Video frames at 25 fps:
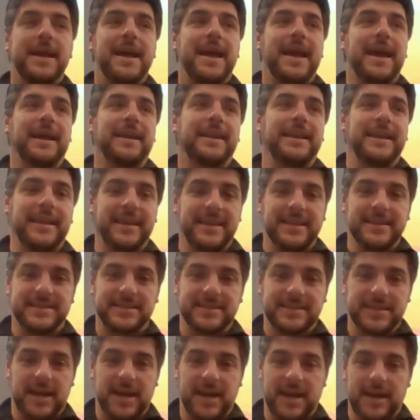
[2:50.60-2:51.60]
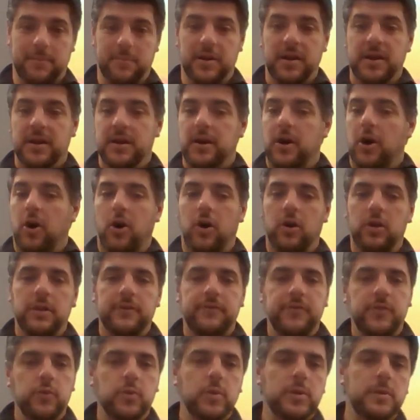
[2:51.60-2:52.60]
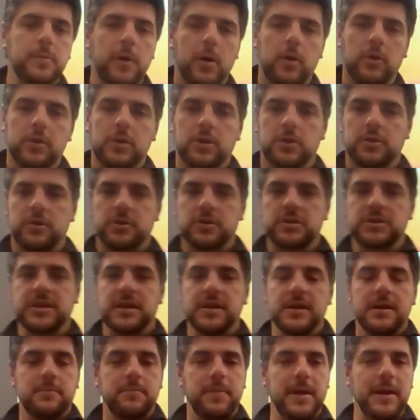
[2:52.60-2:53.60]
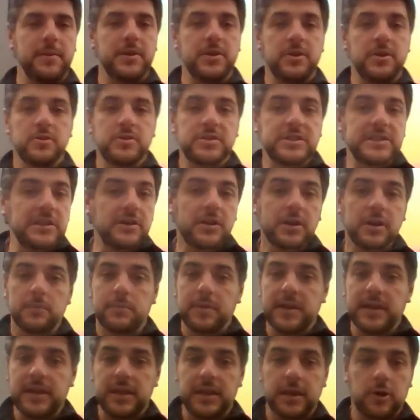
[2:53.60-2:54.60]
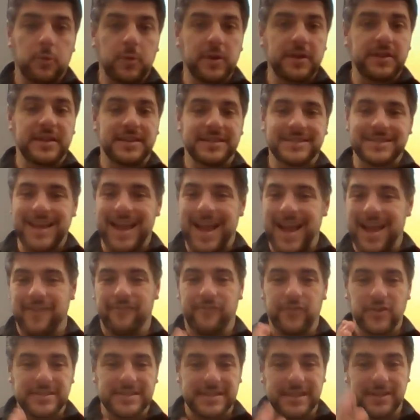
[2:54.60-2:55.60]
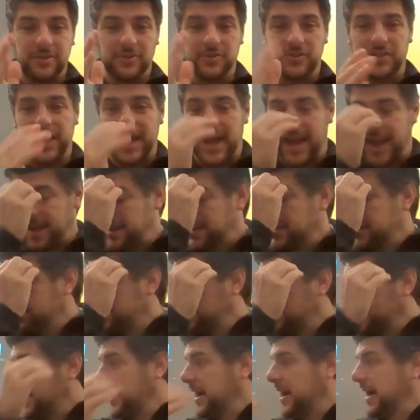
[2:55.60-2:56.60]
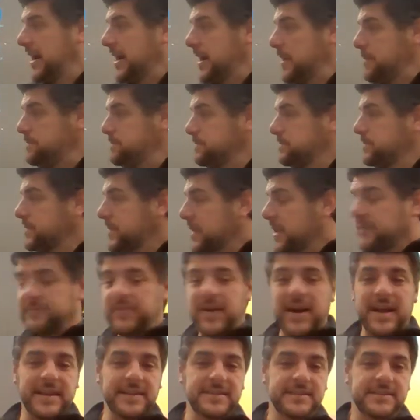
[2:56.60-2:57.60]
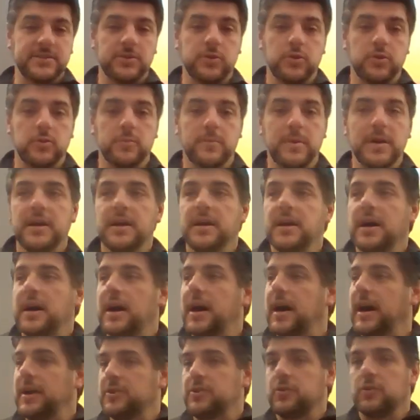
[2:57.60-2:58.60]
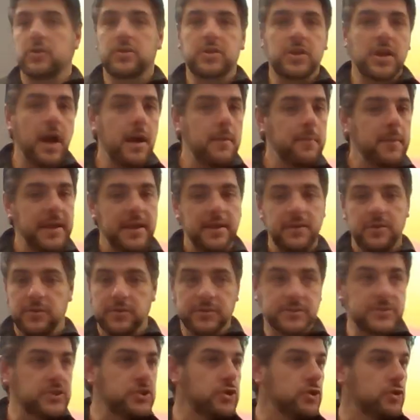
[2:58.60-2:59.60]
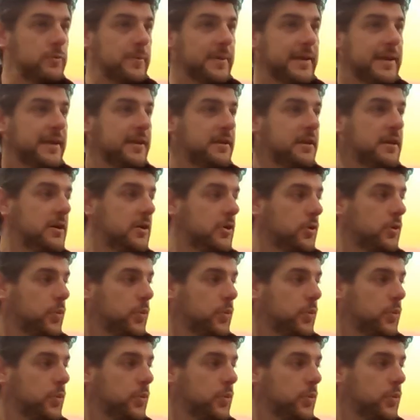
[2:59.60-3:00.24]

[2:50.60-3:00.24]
And it is time. All of you remote learners, baby, you're still going to be here with us every single day via Zoom. You'll come in, you'll Zoom in.